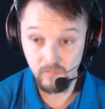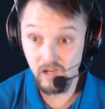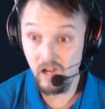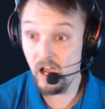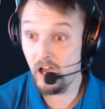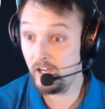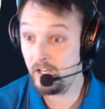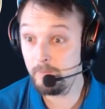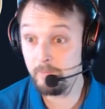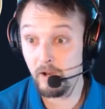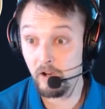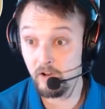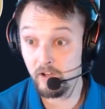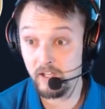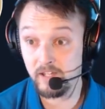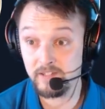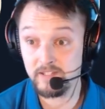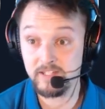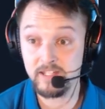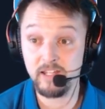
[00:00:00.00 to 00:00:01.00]
Honey Marin
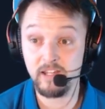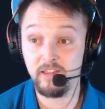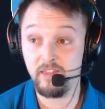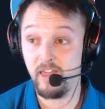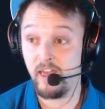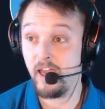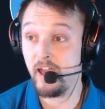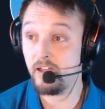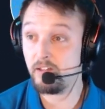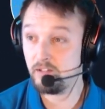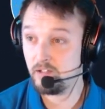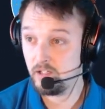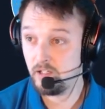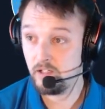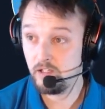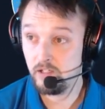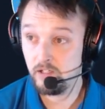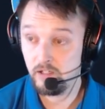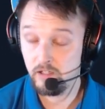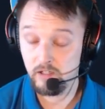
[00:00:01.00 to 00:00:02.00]
can sing that.
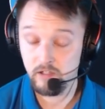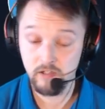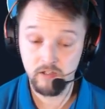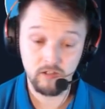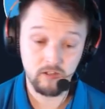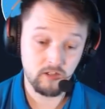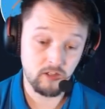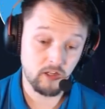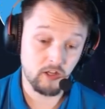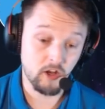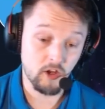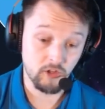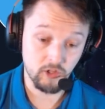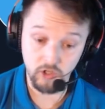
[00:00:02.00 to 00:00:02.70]
You